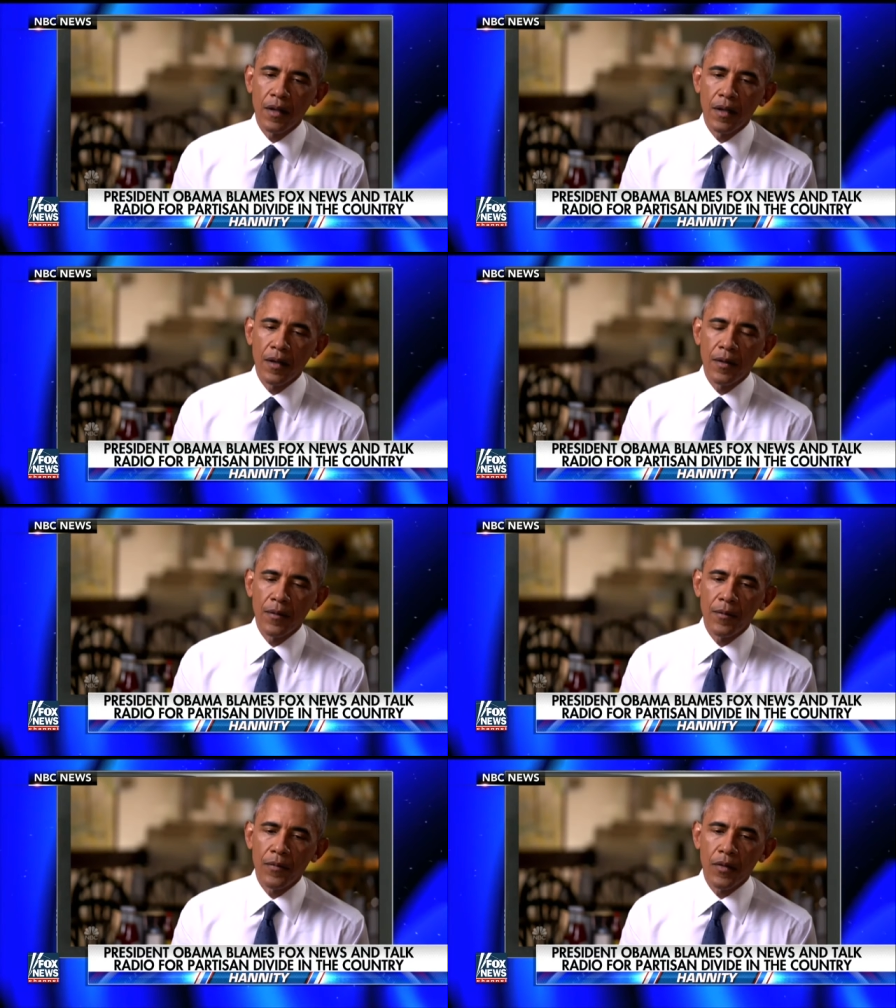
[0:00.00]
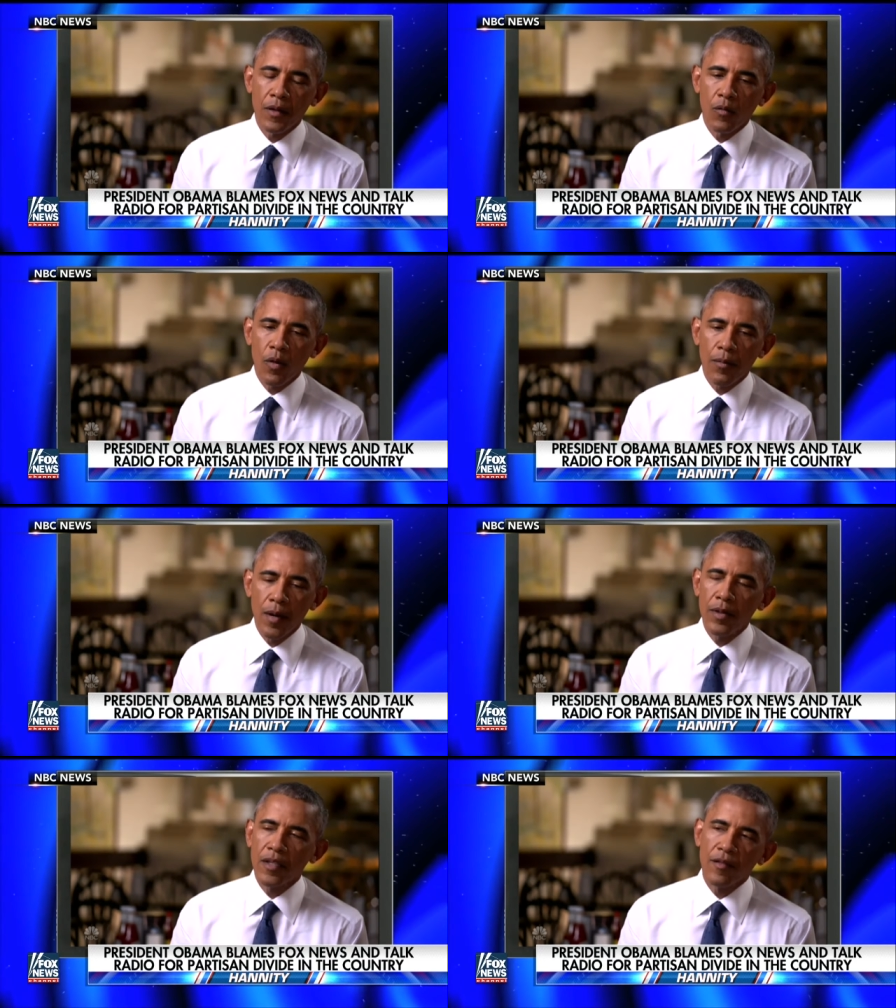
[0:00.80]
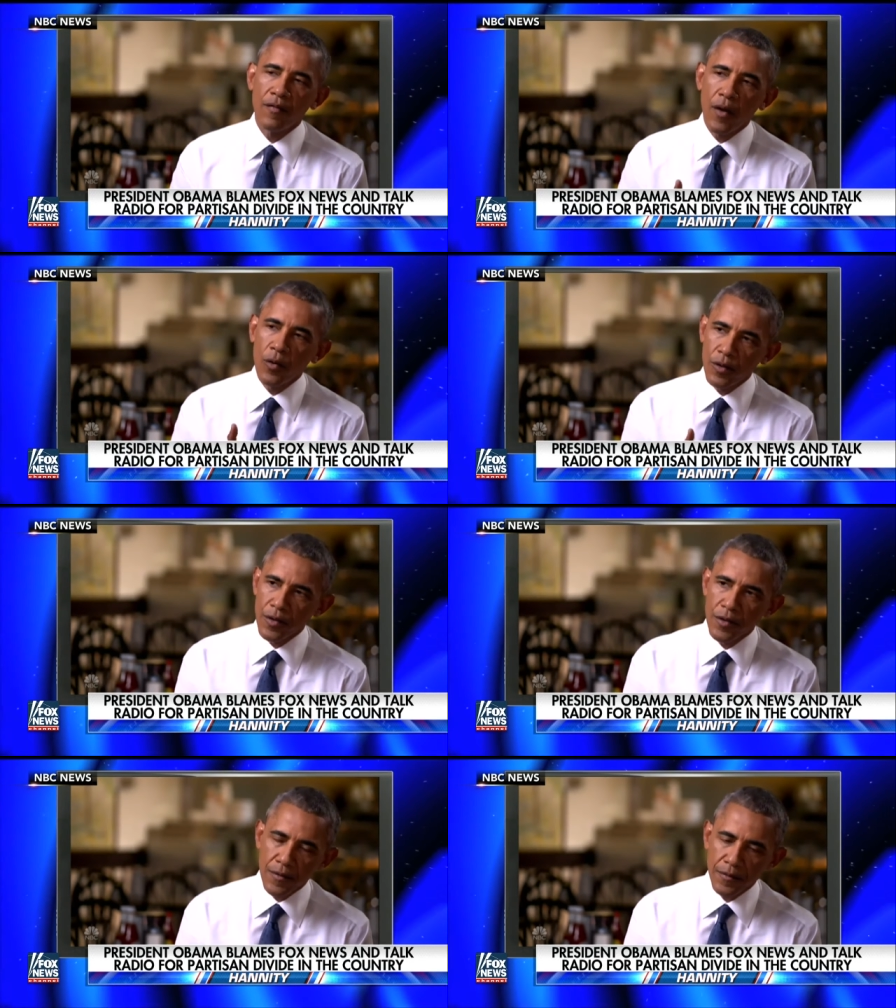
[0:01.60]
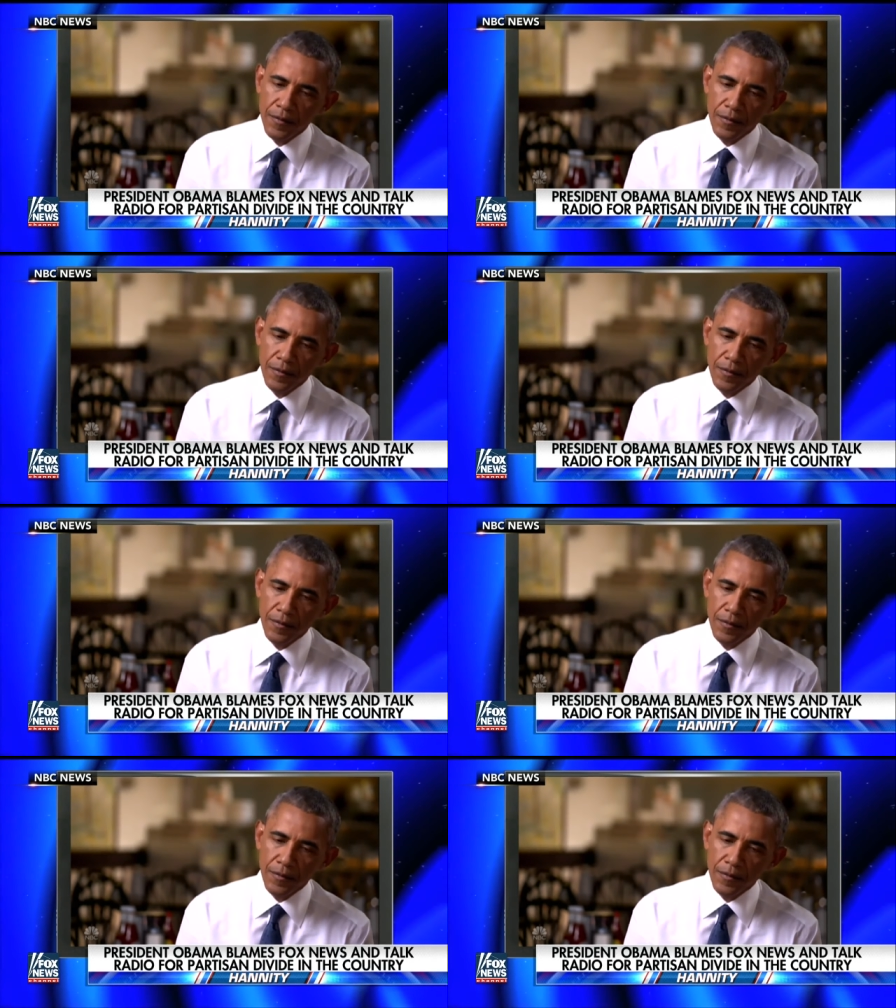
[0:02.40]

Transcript: uh, Republican voters